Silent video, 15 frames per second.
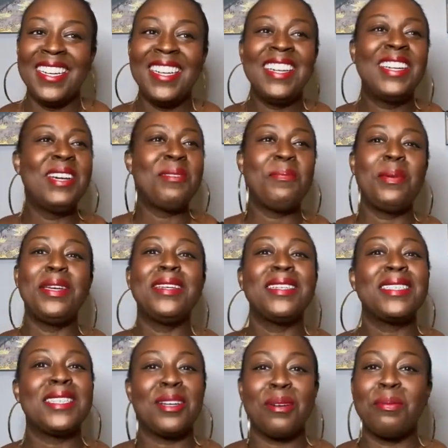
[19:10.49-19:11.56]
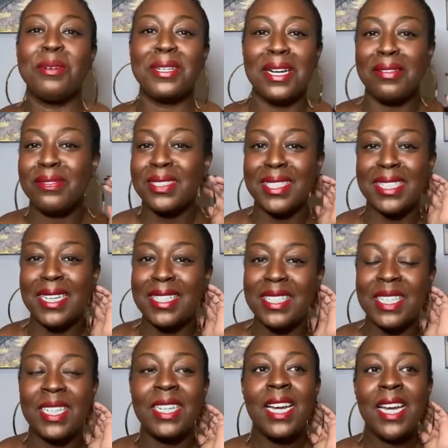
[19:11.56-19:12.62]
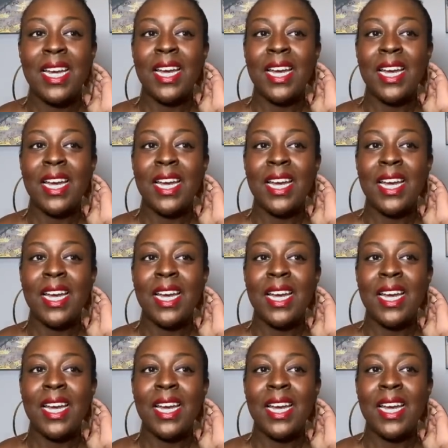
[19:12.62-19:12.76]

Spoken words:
It could be a terrible conversation.